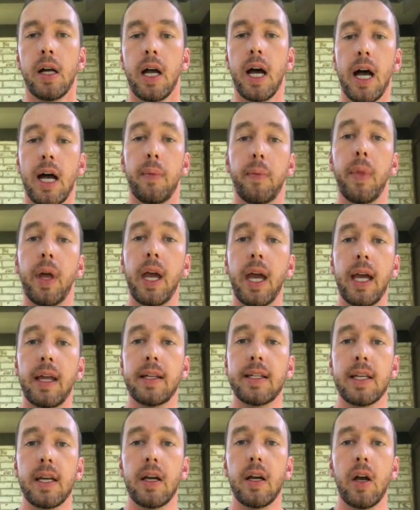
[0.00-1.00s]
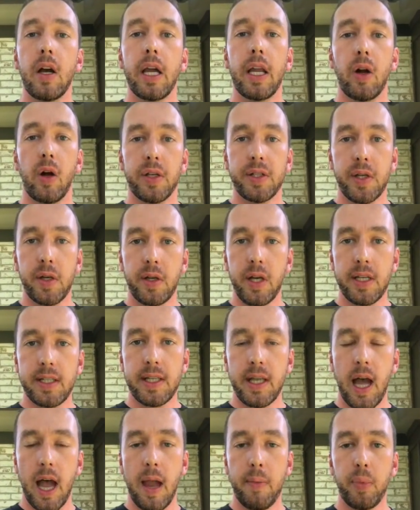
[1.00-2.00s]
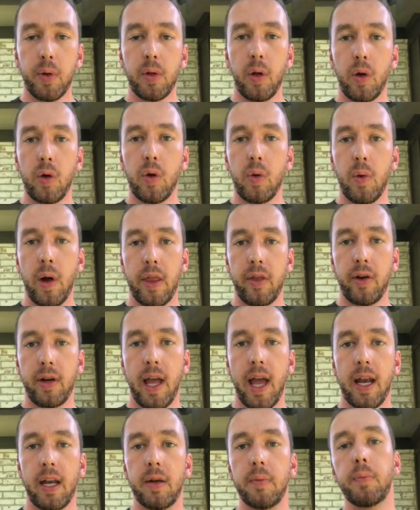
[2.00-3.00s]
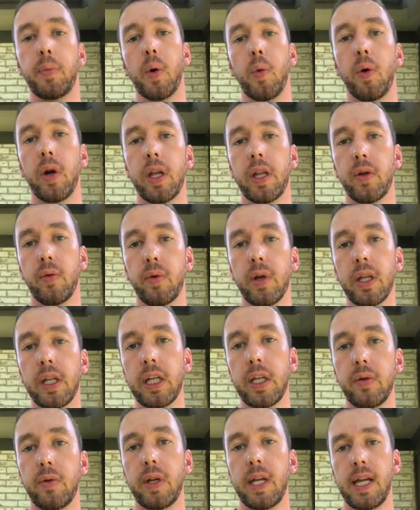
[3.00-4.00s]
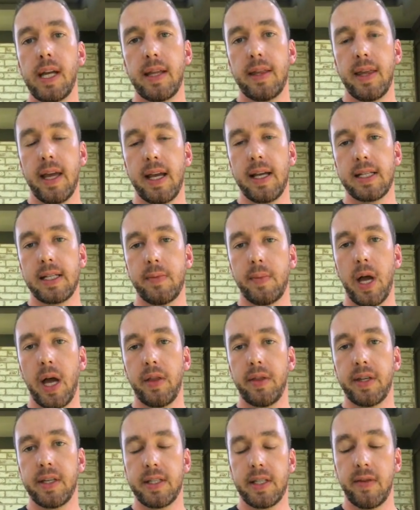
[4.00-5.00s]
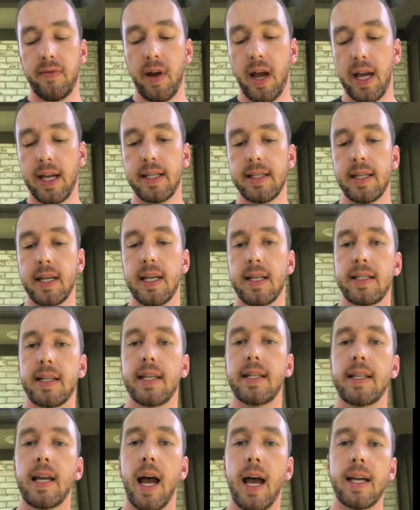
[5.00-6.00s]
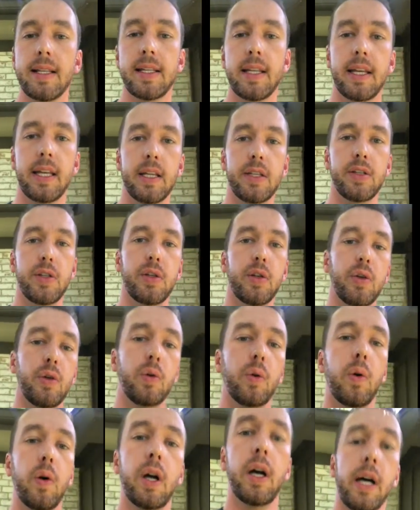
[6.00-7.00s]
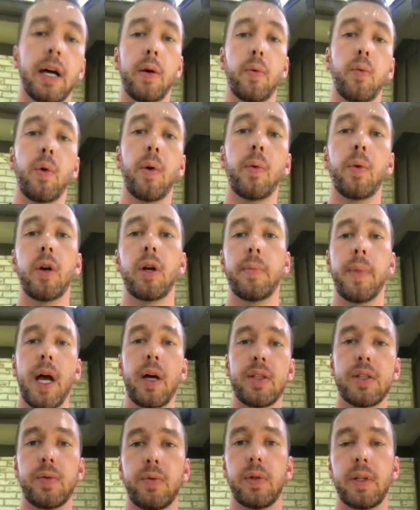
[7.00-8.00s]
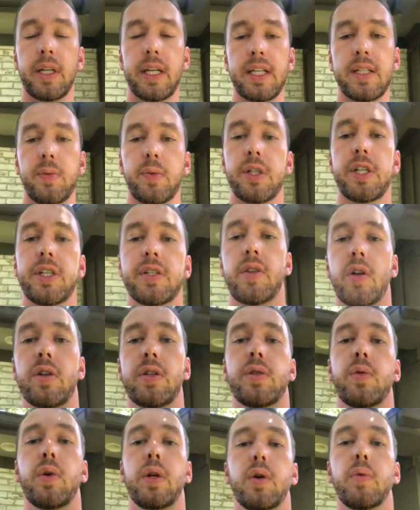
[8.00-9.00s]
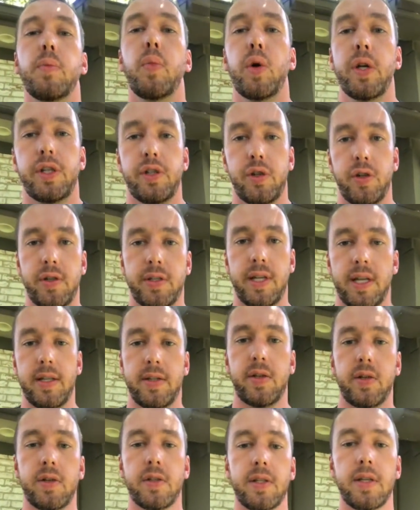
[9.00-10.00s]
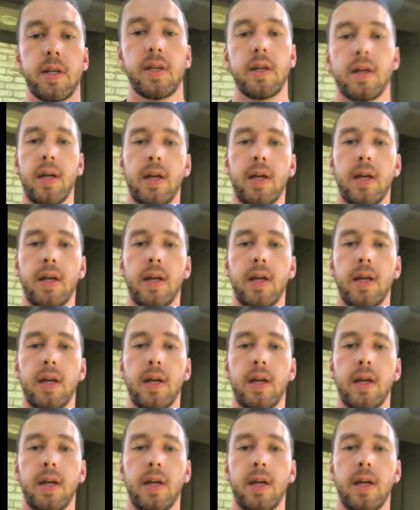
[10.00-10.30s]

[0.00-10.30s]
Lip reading: And it also does the hyperlocal weather data, but one of the really unique things about this device is it ties it into what we're about to release, which is our soil moisture sensors.